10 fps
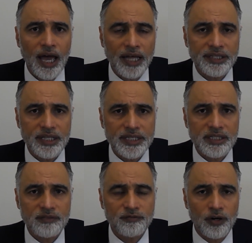And
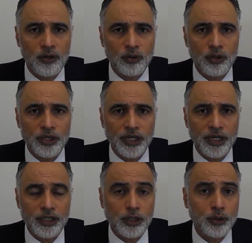this
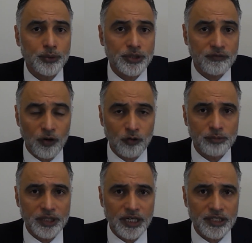includes
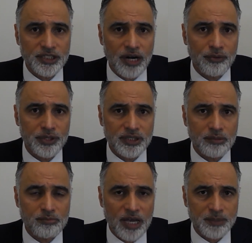involvement in
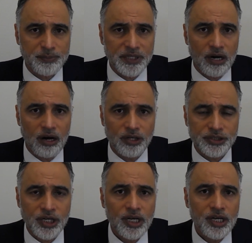terrorism,
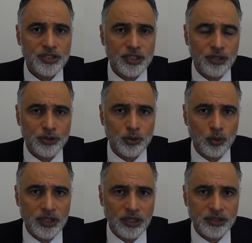espionage, serious
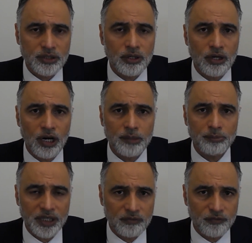organised crime,
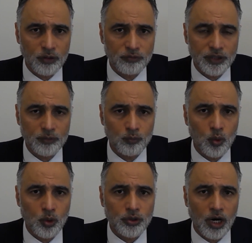being involved in
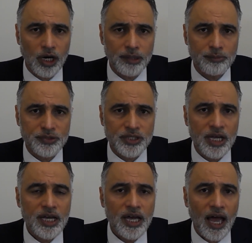war crimes,
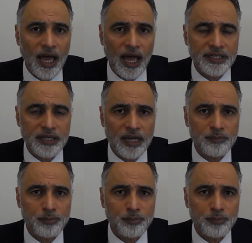and